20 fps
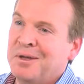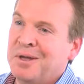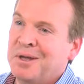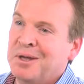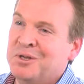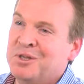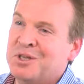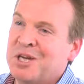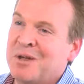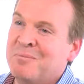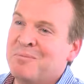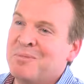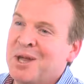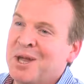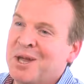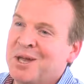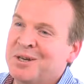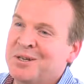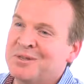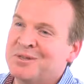And
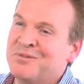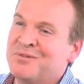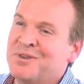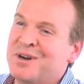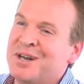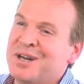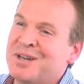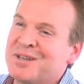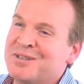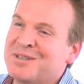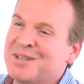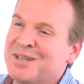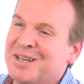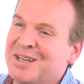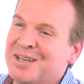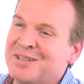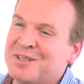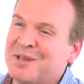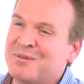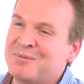champagne is a very
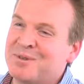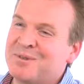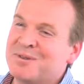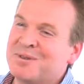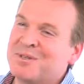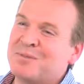acidic substance.